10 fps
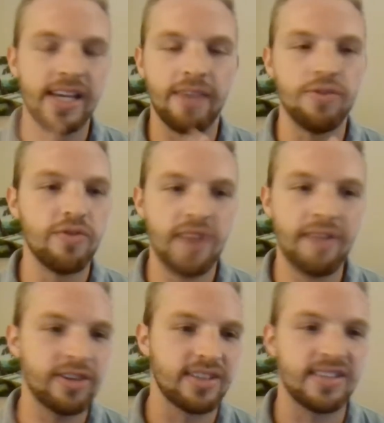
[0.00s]
you've
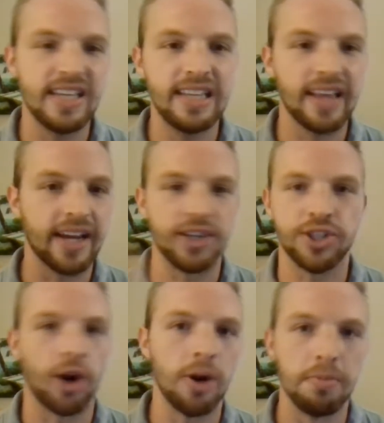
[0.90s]
never seen like a
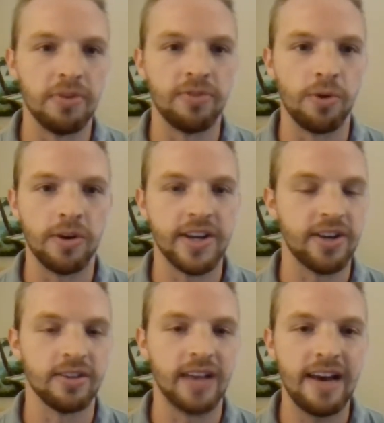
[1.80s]
chart before in
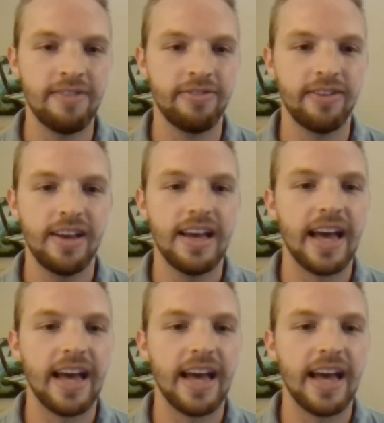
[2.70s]
your life,